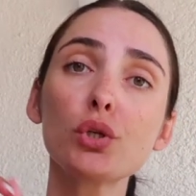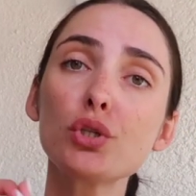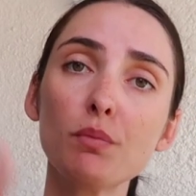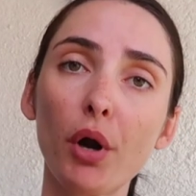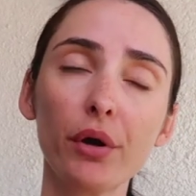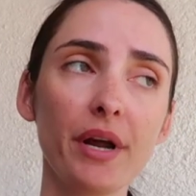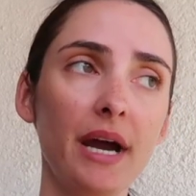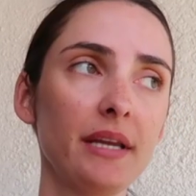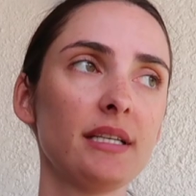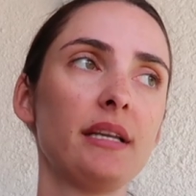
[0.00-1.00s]
tomorrow
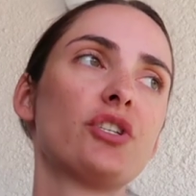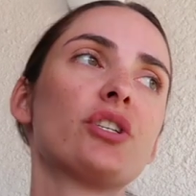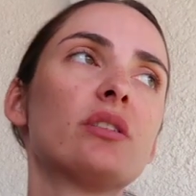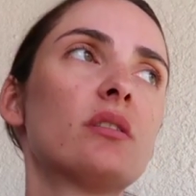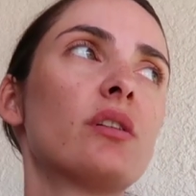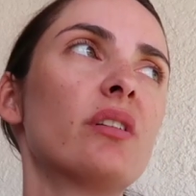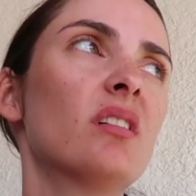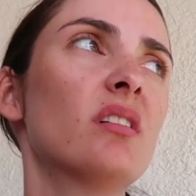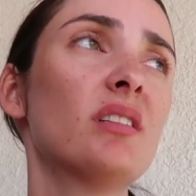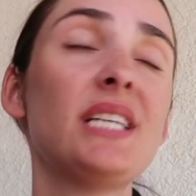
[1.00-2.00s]
night and just
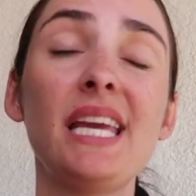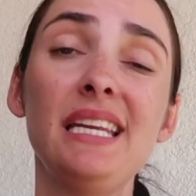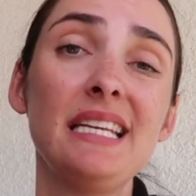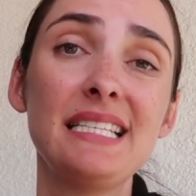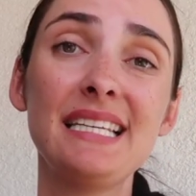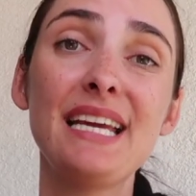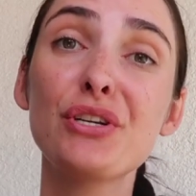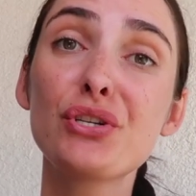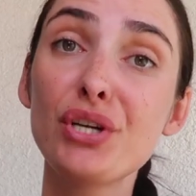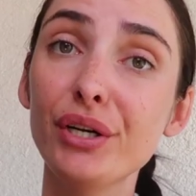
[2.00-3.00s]
gonna take it easy
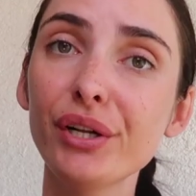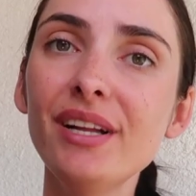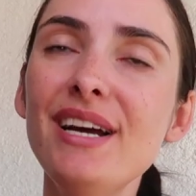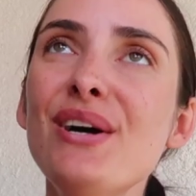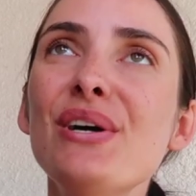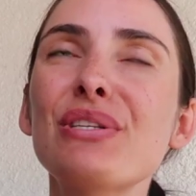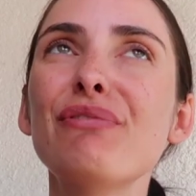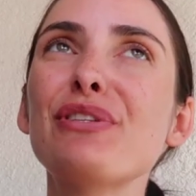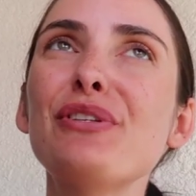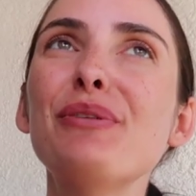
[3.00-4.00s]
and chill. So it
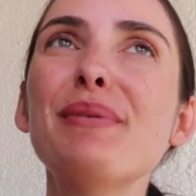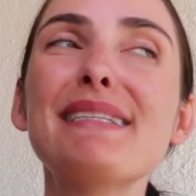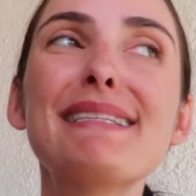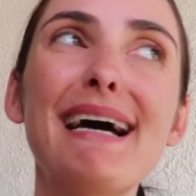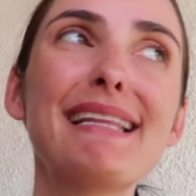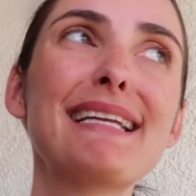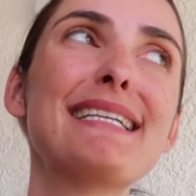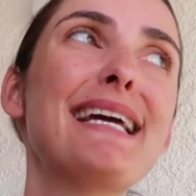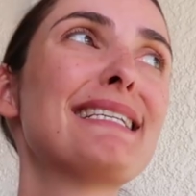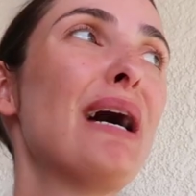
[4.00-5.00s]
feels a little bit sad that
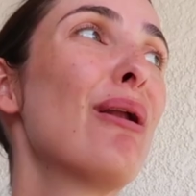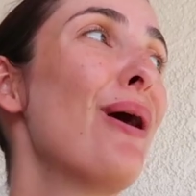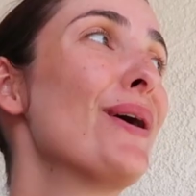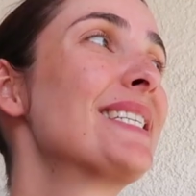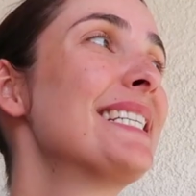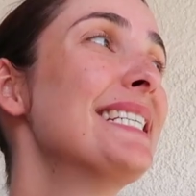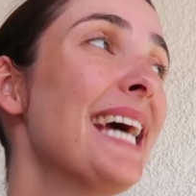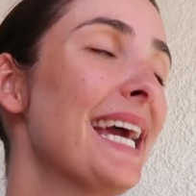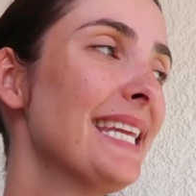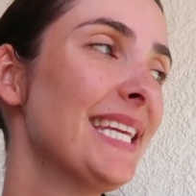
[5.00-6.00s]
today's our last
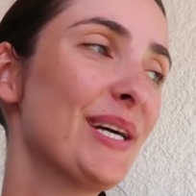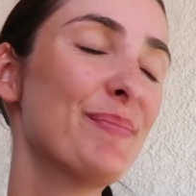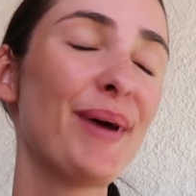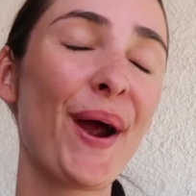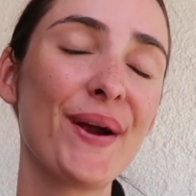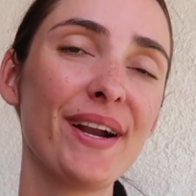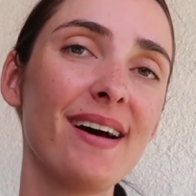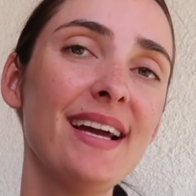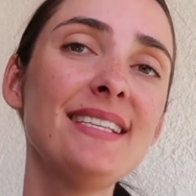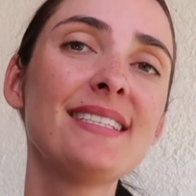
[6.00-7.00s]
day here in
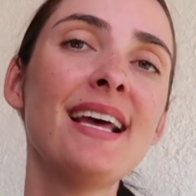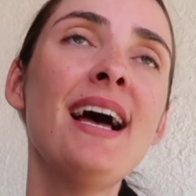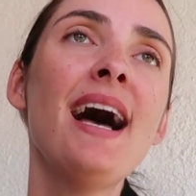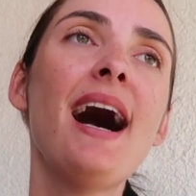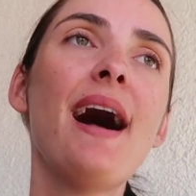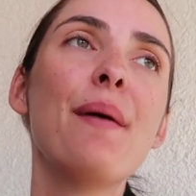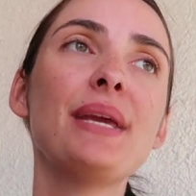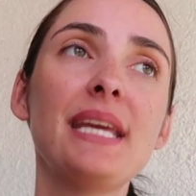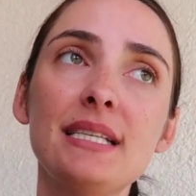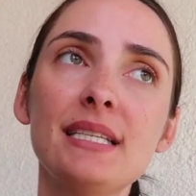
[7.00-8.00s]
paradise.
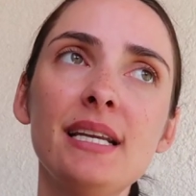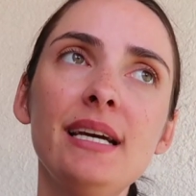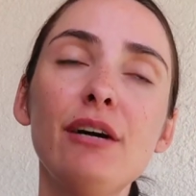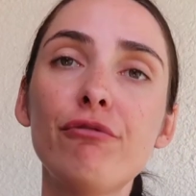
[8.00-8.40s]
Yesterday our